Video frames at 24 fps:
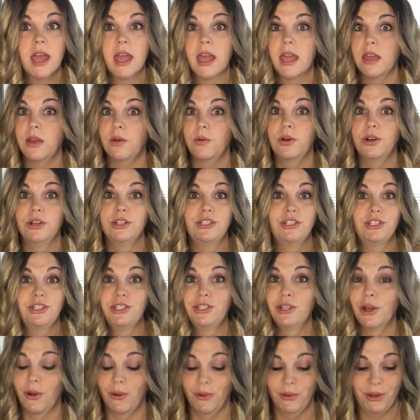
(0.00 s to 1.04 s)
It was
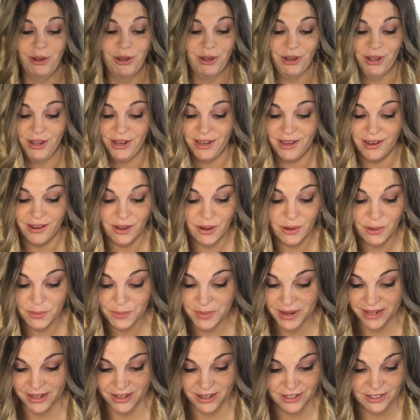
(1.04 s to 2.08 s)
so good. Oh
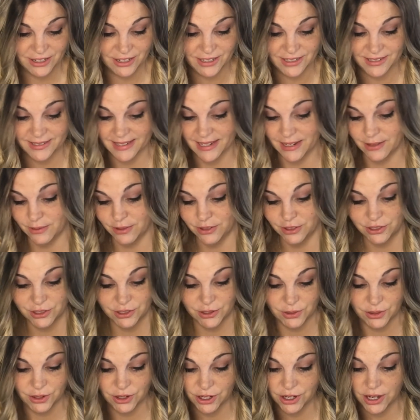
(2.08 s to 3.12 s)
my goodness. It was
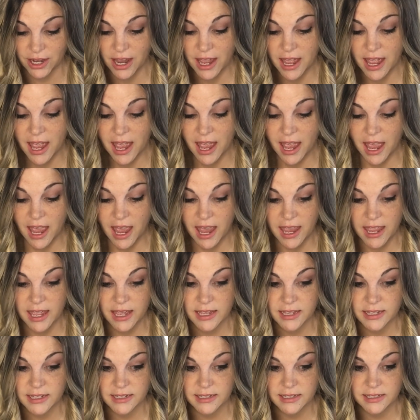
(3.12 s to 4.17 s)
so good.
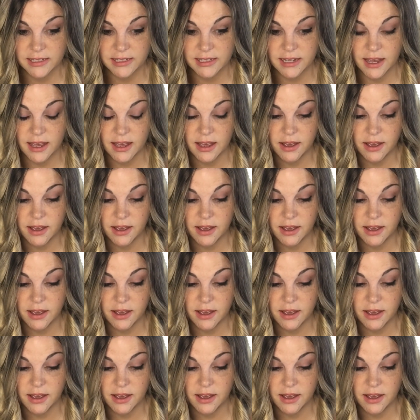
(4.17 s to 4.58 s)
And